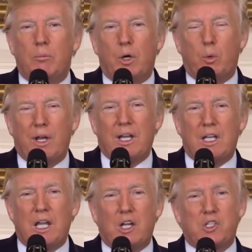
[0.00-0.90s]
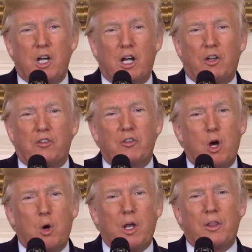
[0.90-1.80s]
But we can take solace
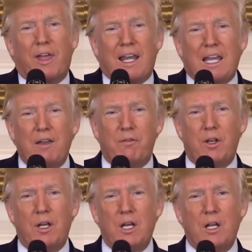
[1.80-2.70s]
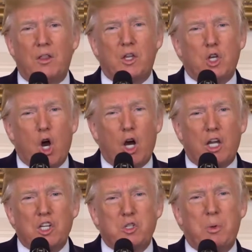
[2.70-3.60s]
knowing that even the
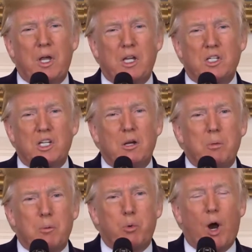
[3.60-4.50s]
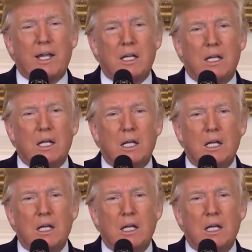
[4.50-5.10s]
darkest space can be brightened